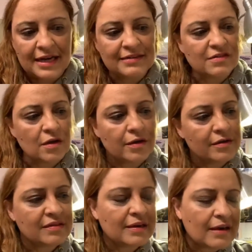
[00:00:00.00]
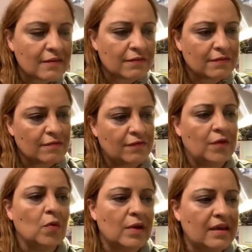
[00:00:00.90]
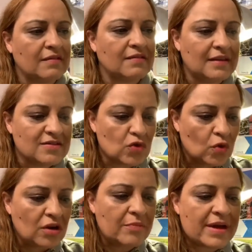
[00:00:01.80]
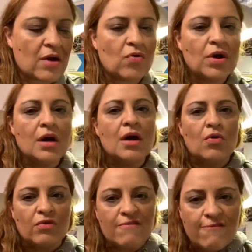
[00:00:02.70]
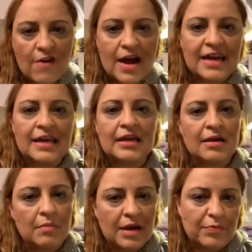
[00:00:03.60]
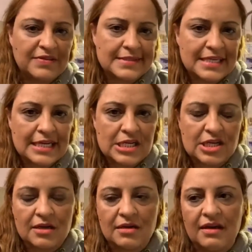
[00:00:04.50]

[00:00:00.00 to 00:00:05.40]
And so the next few weeks is all about refining my presentation.